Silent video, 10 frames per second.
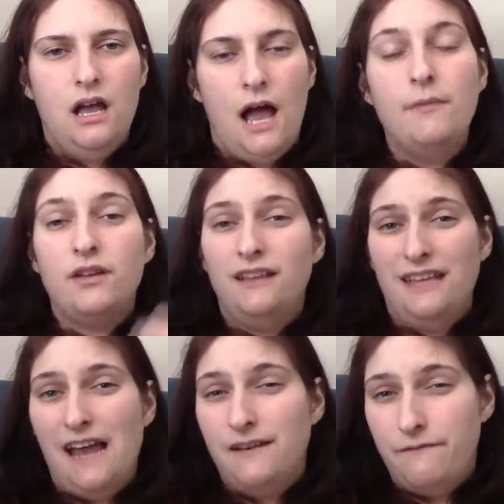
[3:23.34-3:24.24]
looking at
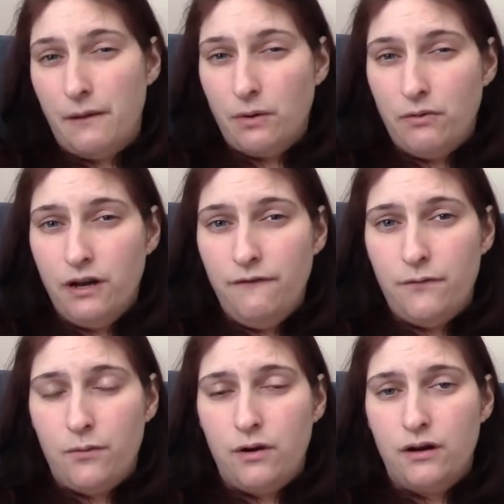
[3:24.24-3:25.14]
the end of February
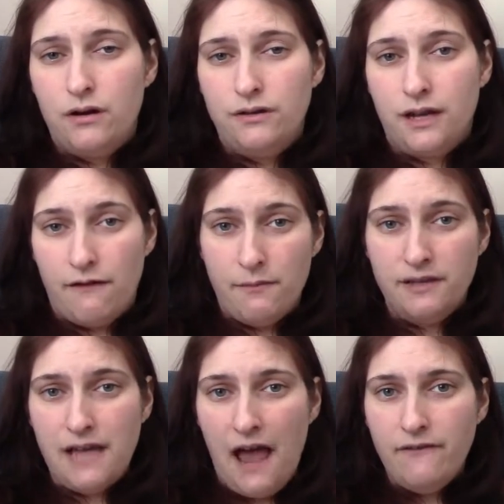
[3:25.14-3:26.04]
for the
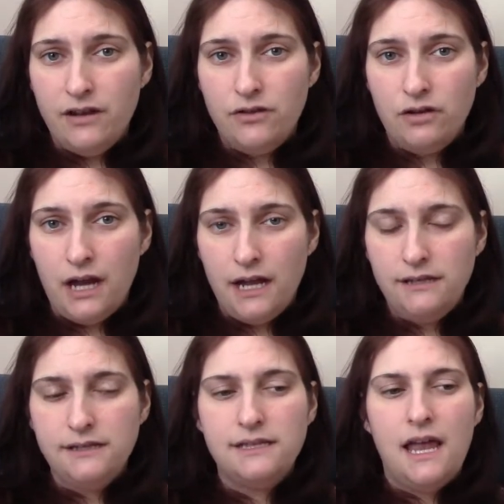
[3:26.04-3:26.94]
government to have it in their
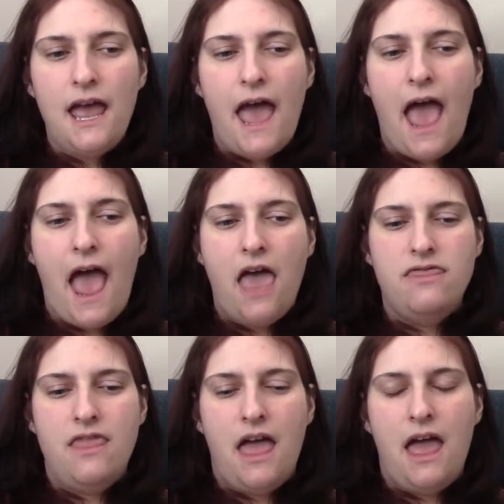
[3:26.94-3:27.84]
hands,
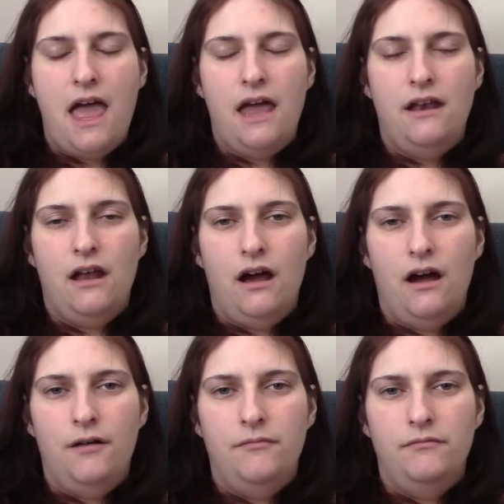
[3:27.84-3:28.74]
and
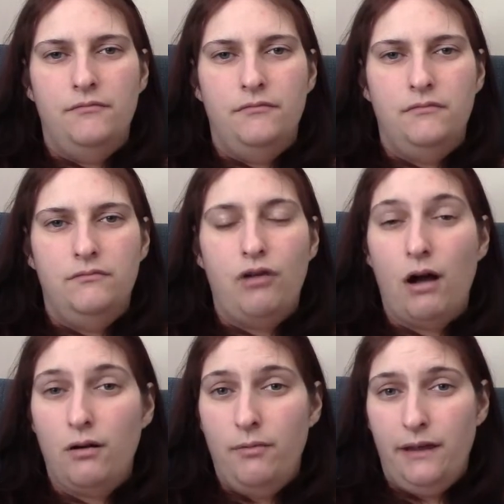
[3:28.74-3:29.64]
then
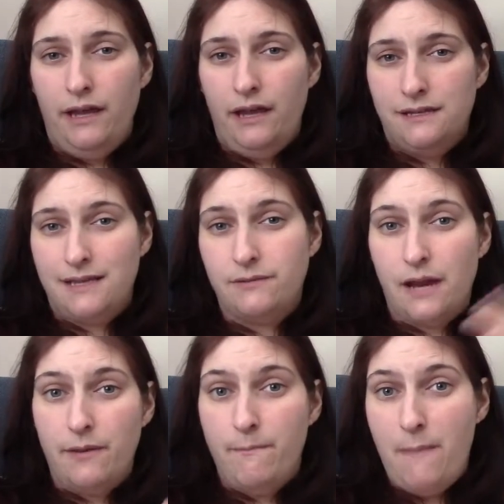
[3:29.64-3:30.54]
probably
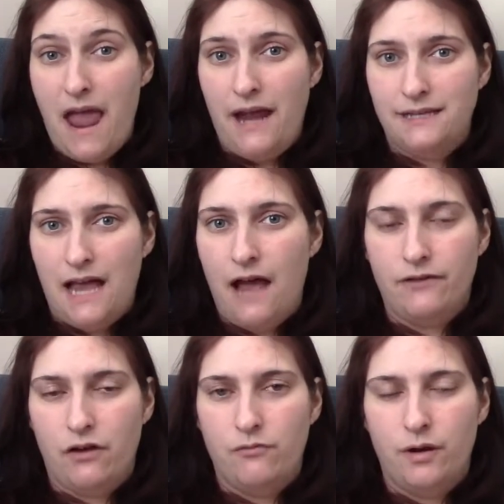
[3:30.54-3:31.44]
sometime in May to have
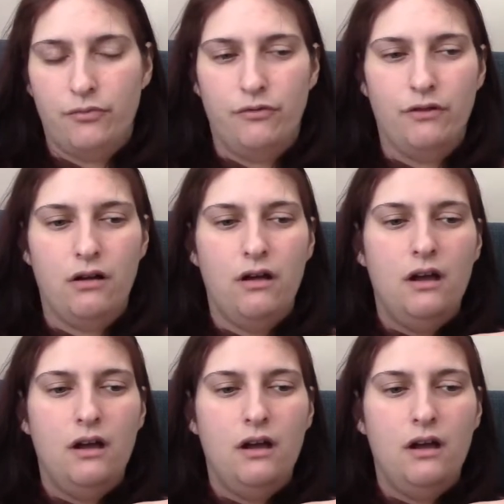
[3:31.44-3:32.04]
government approval